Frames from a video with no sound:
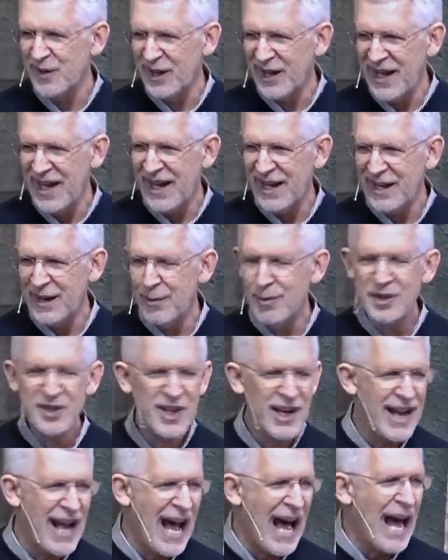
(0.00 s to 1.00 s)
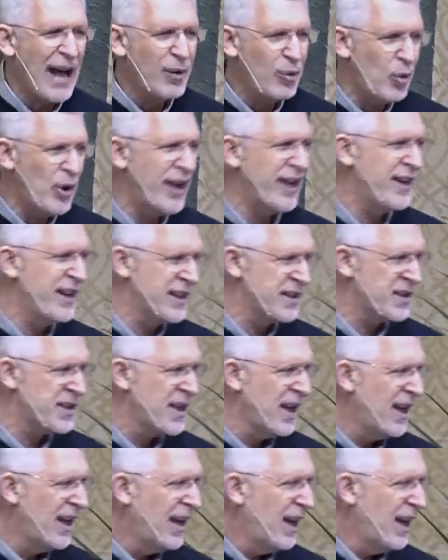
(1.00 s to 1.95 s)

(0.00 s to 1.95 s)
again, he was an eyewitness